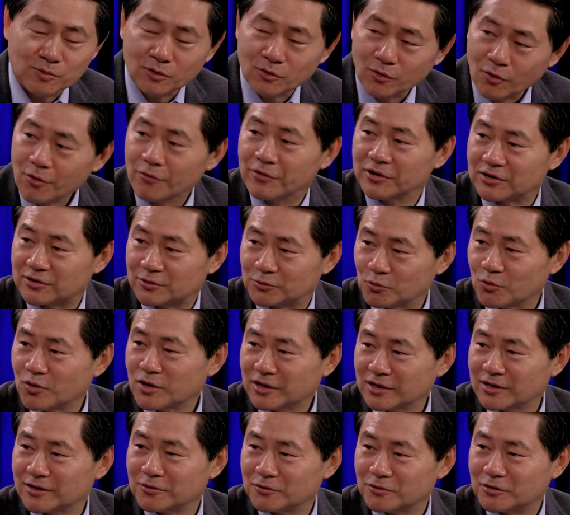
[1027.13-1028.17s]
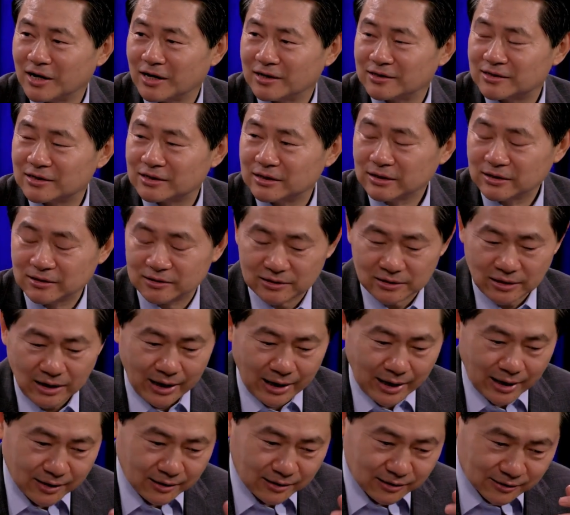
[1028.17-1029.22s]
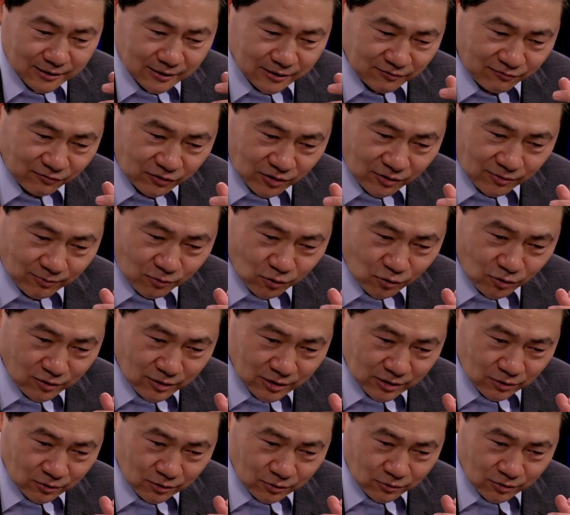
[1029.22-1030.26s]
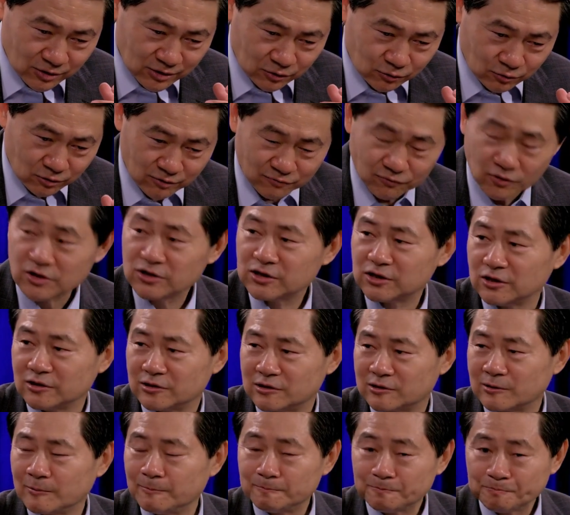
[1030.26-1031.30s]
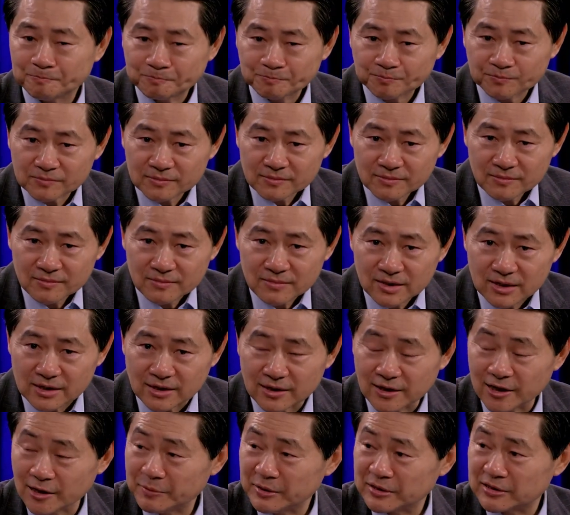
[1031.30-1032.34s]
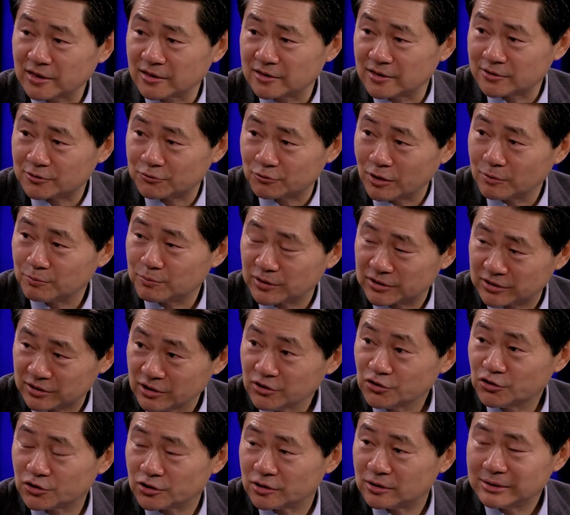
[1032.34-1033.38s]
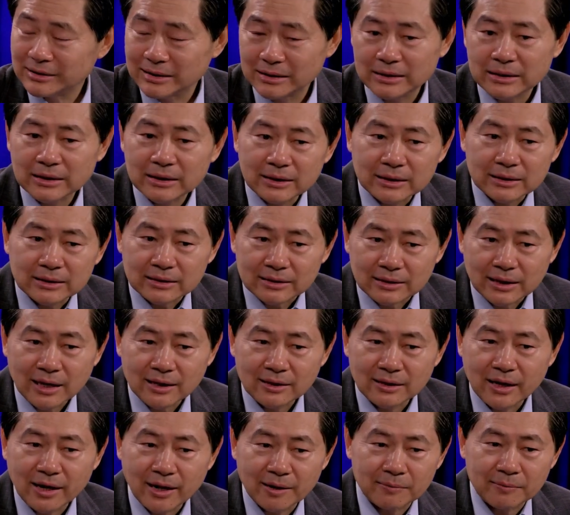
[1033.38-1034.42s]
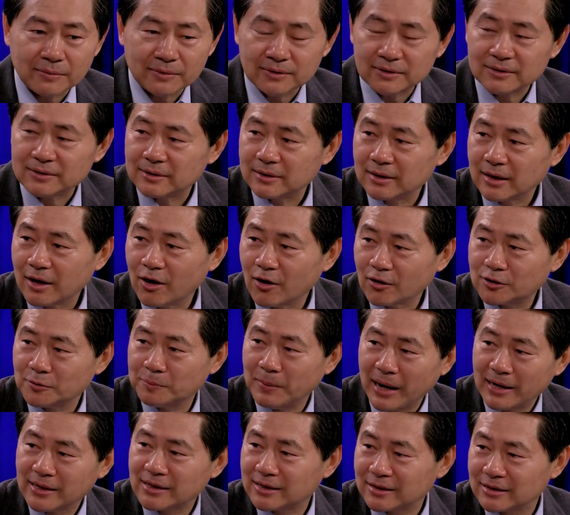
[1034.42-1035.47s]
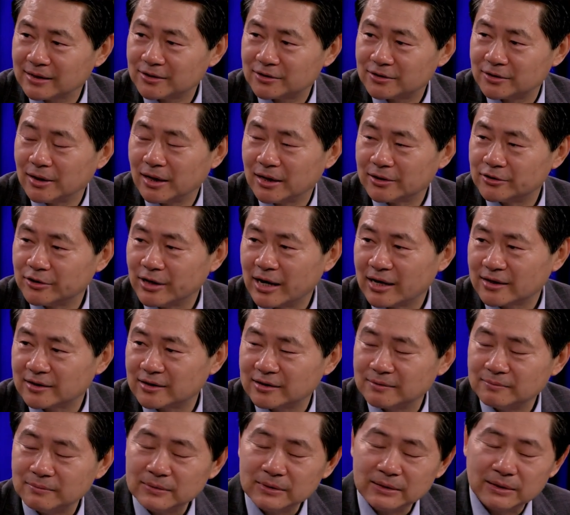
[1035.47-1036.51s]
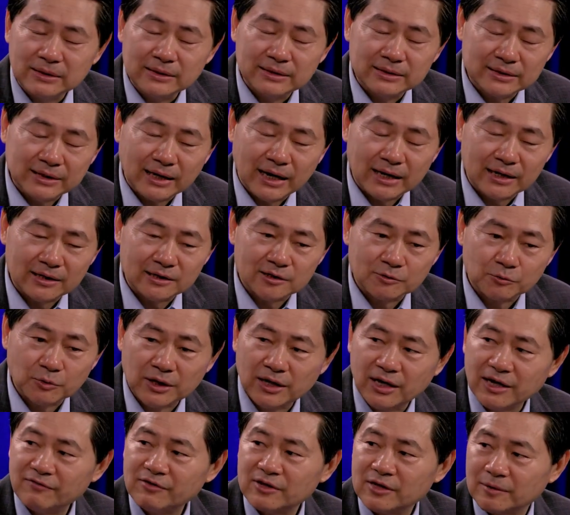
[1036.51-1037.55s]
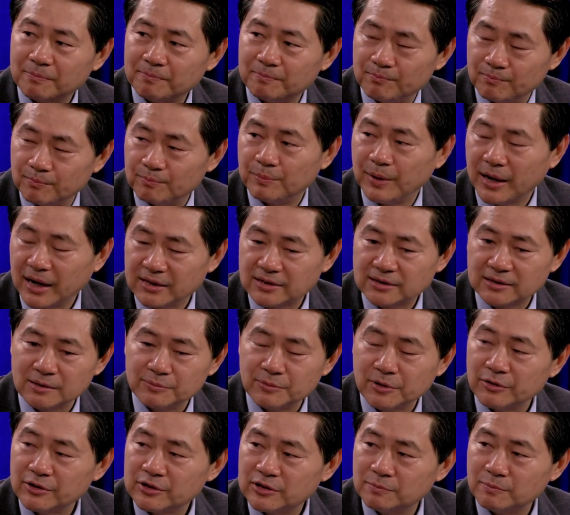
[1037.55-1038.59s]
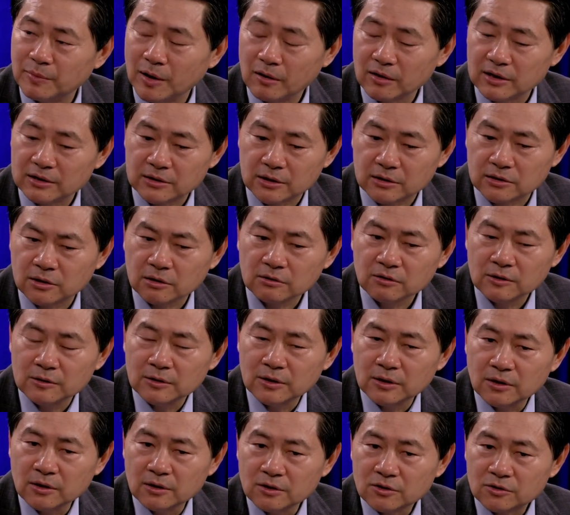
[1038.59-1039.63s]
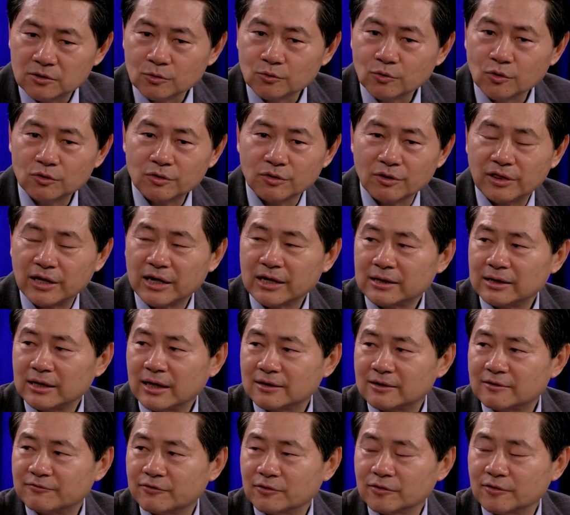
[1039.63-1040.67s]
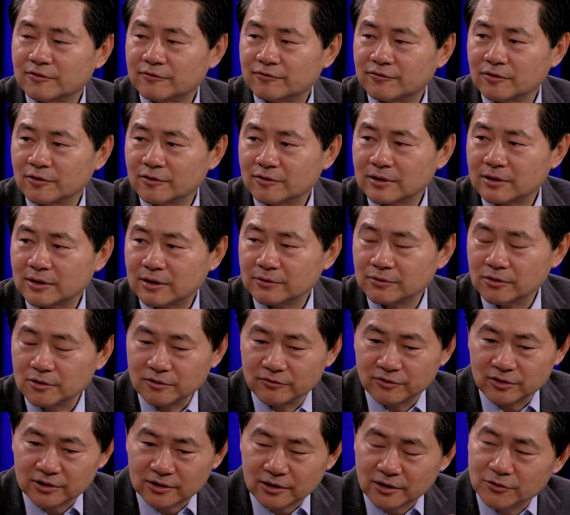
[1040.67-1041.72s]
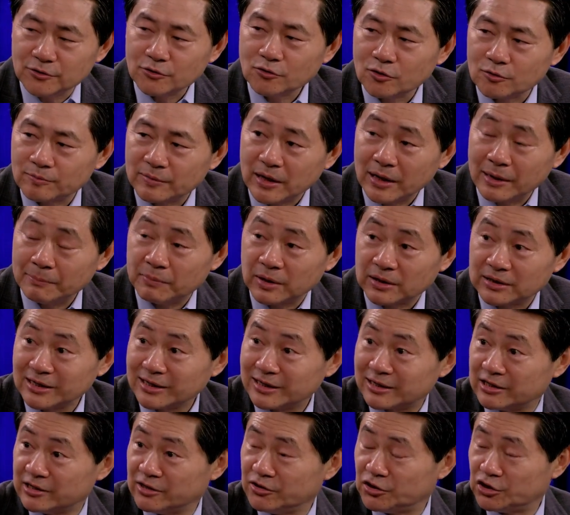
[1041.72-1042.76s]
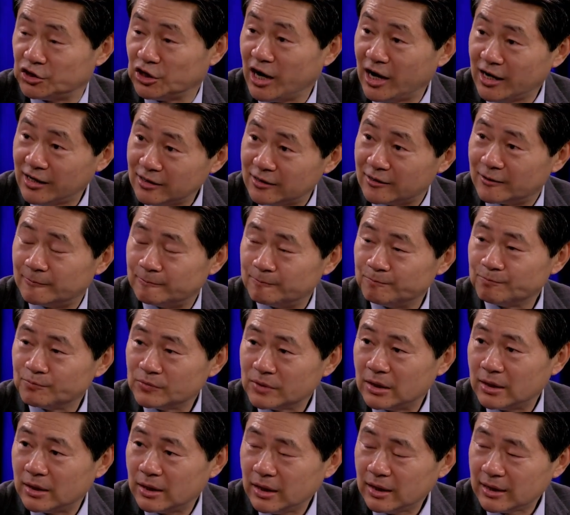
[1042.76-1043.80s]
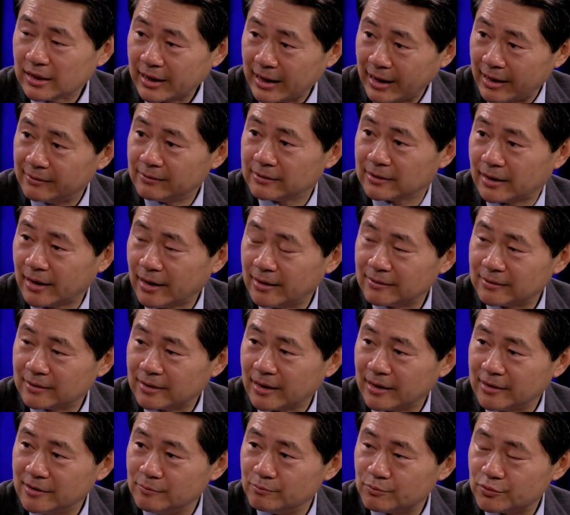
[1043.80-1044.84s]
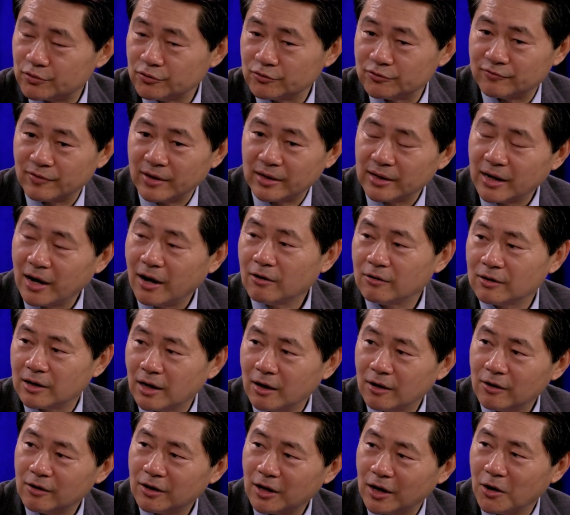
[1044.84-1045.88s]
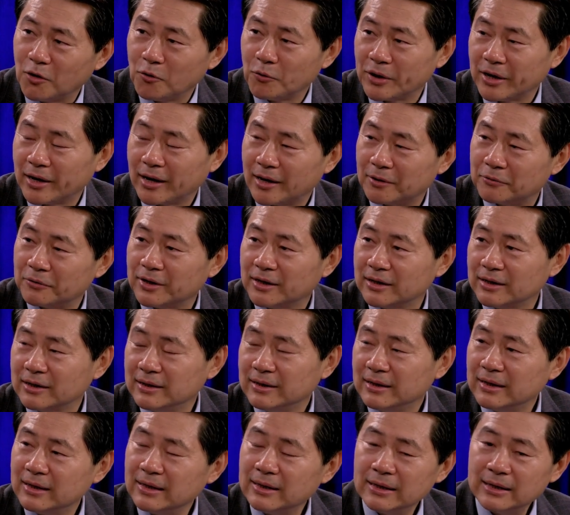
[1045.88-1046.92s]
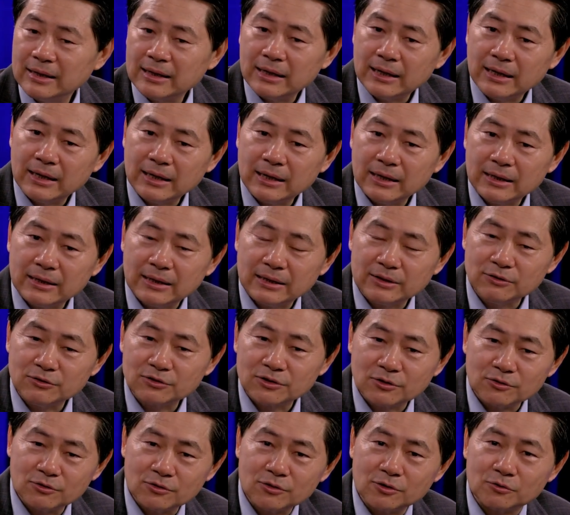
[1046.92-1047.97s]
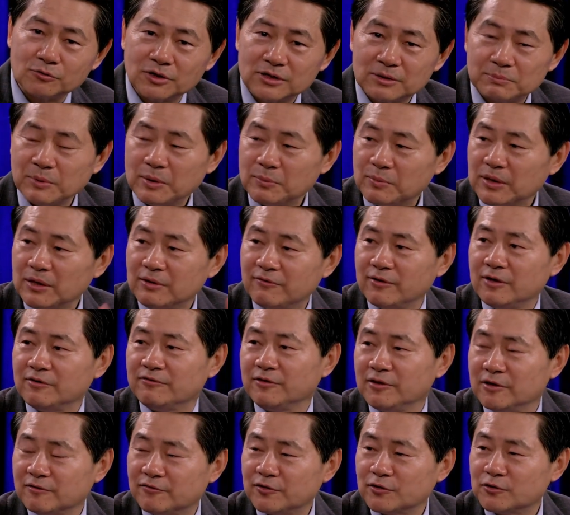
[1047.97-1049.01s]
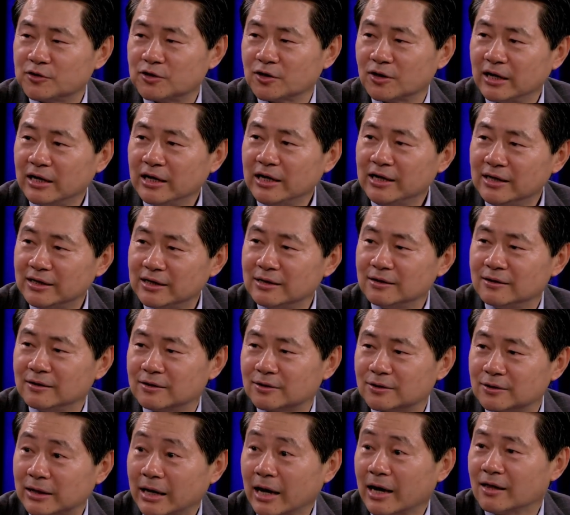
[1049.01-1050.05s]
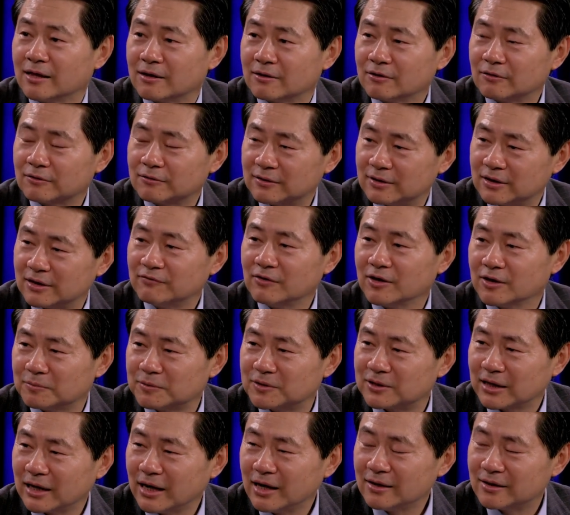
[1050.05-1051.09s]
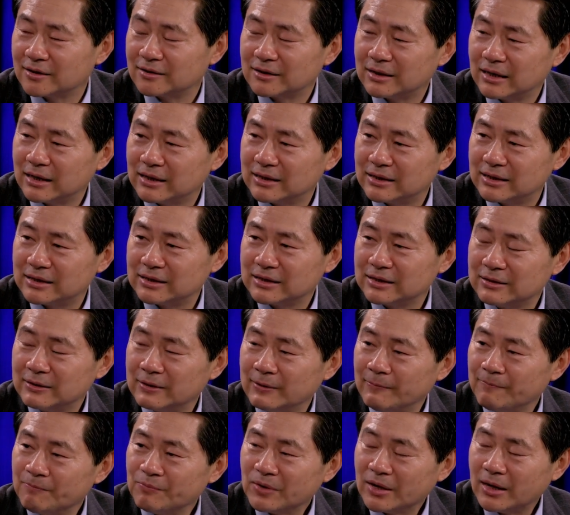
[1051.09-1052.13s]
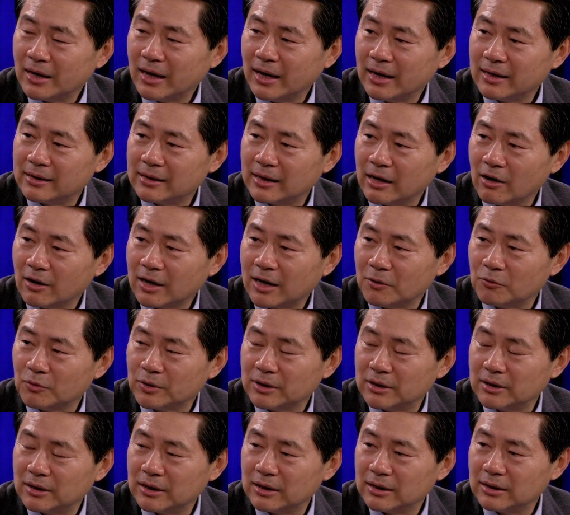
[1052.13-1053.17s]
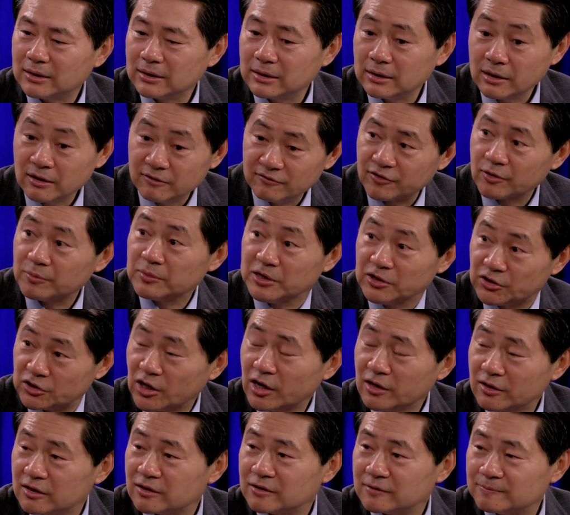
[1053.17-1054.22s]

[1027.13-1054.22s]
laureates work in the United States. And if the U.S. universities keeping such a strong position, then they are automatically attracting talents. We're giving the best immigration policy. So what do you think that for university in Europe, and particularly in China, can improve, and how we can really, using your words, maybe if in the future, leading together or develop together, and how can we learn from each other?